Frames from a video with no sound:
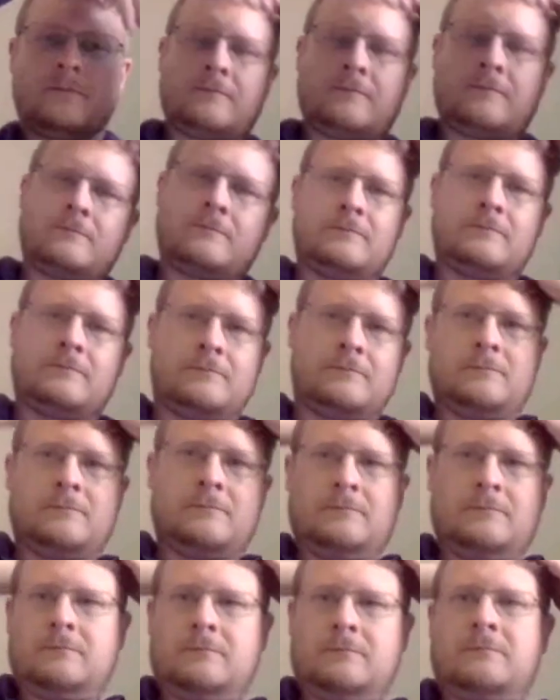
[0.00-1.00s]

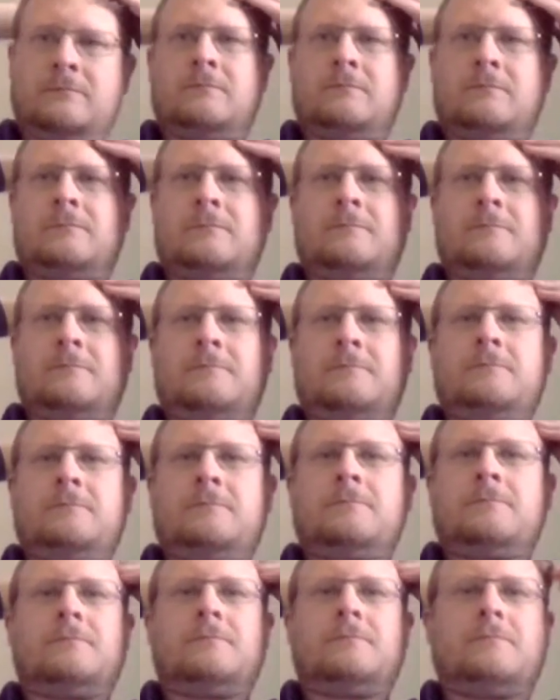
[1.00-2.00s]
[no speech]